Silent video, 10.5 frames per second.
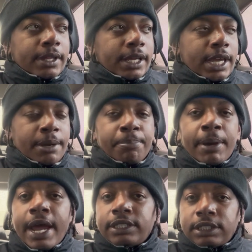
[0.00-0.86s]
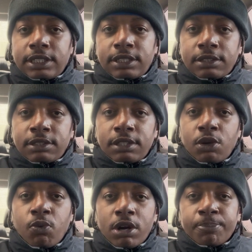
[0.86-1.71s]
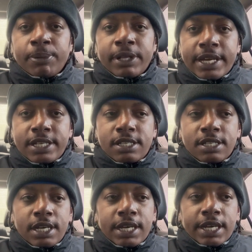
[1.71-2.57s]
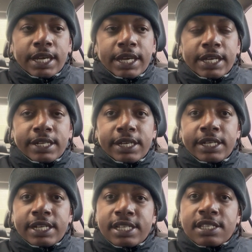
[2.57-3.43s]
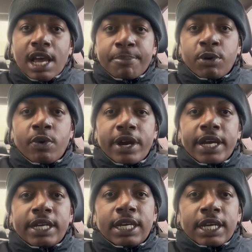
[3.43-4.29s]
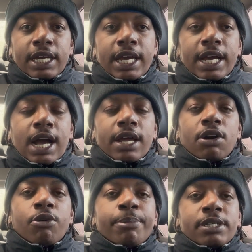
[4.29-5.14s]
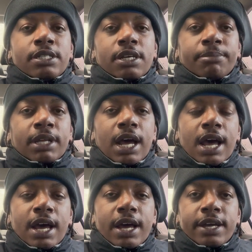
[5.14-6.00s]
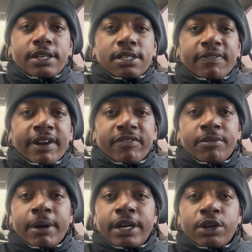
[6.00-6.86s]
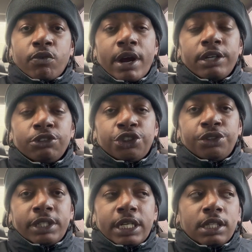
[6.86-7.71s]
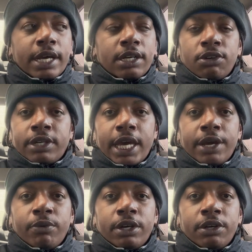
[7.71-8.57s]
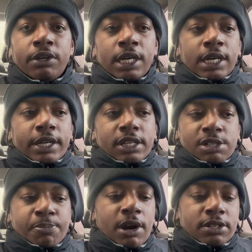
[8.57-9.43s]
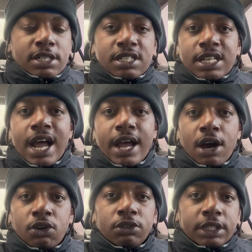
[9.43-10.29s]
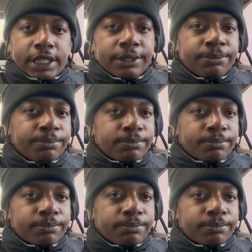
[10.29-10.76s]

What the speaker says: impacting the workplace in this type of way, it kind of opens up the eyes of everybody around you. And they're like, okay, well, this person's not only